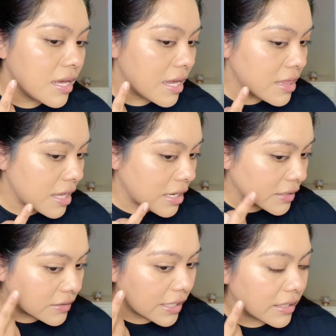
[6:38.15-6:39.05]
and then
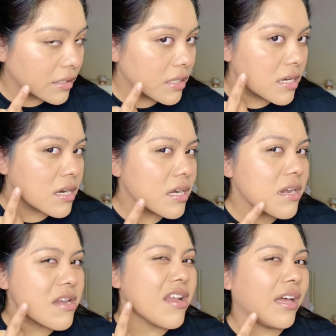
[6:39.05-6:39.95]
it's like
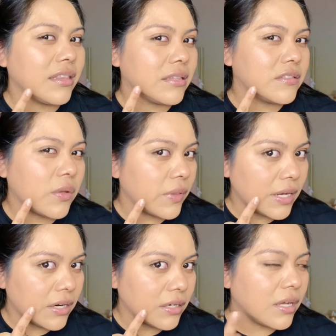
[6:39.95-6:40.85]
not so
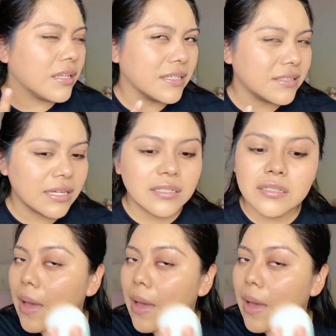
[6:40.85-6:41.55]
there on this side.